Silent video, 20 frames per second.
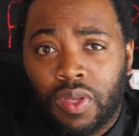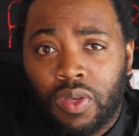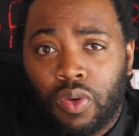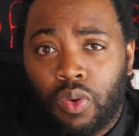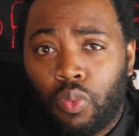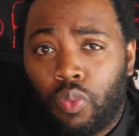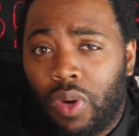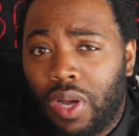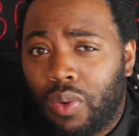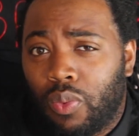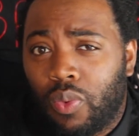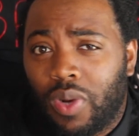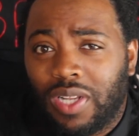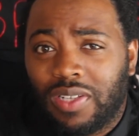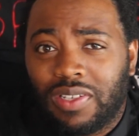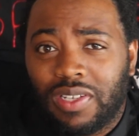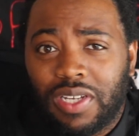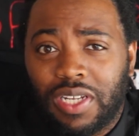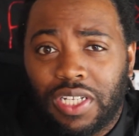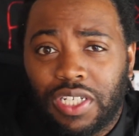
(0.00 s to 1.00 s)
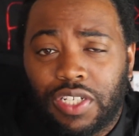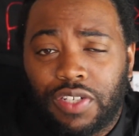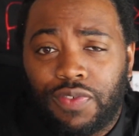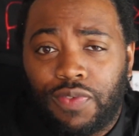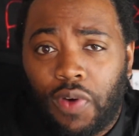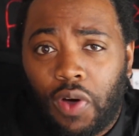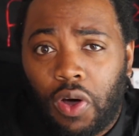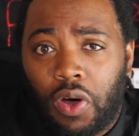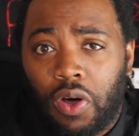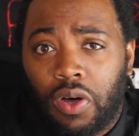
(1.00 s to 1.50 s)
One wasn't his
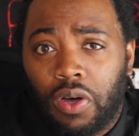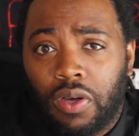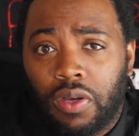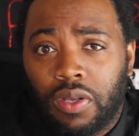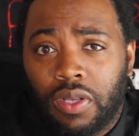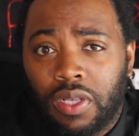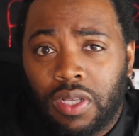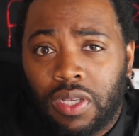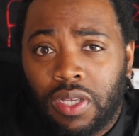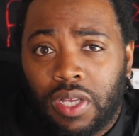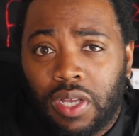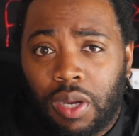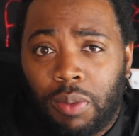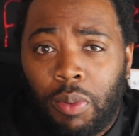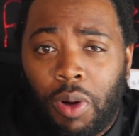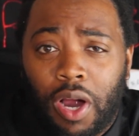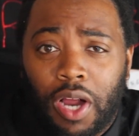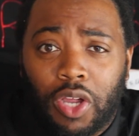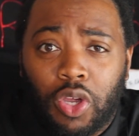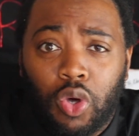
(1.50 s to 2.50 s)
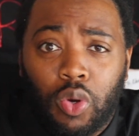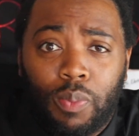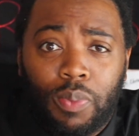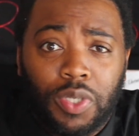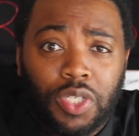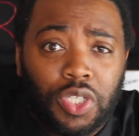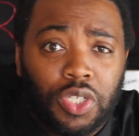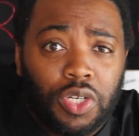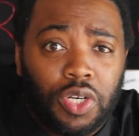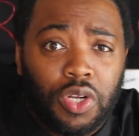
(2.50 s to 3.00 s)
fault. Amari Cooper
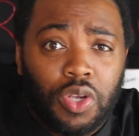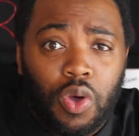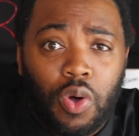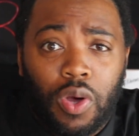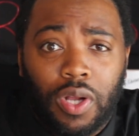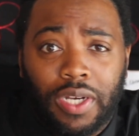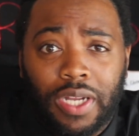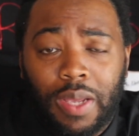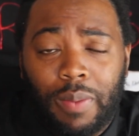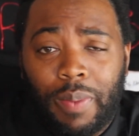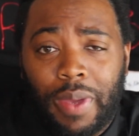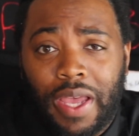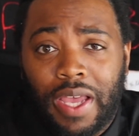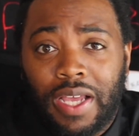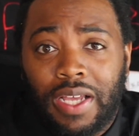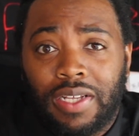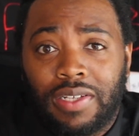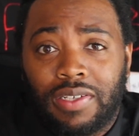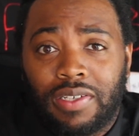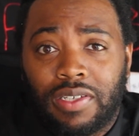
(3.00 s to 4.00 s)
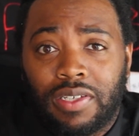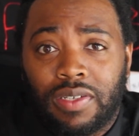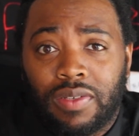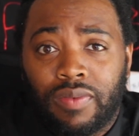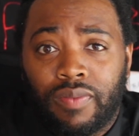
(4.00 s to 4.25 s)
should have caught that pass.